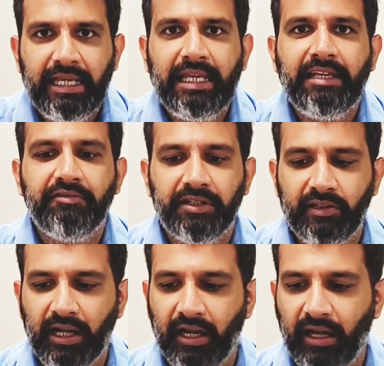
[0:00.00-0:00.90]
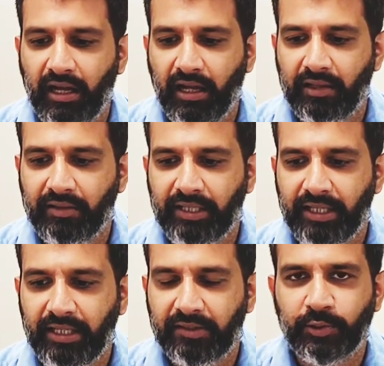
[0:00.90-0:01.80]
Even
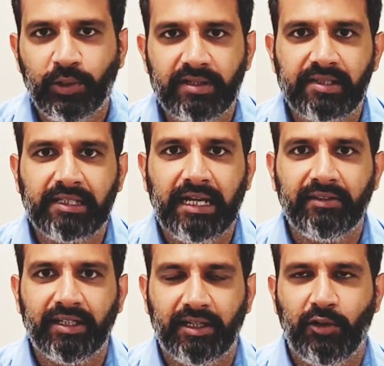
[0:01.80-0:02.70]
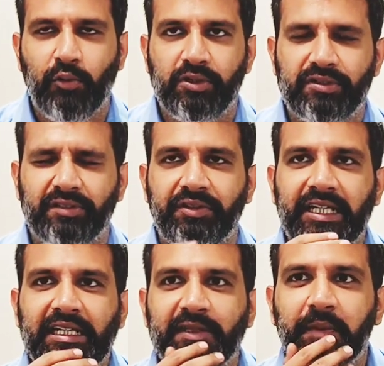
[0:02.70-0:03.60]
the Surya Siddhanta was
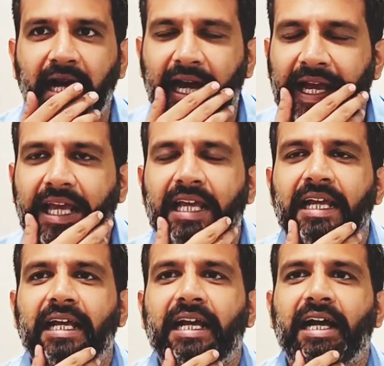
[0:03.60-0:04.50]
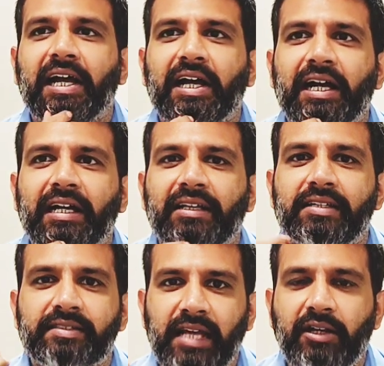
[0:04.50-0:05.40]
revealed by
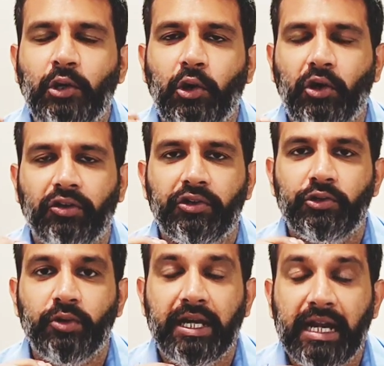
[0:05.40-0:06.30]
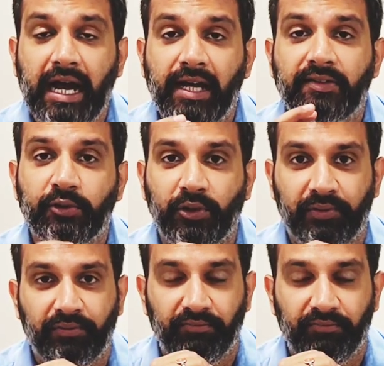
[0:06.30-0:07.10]
the sun god to an asur.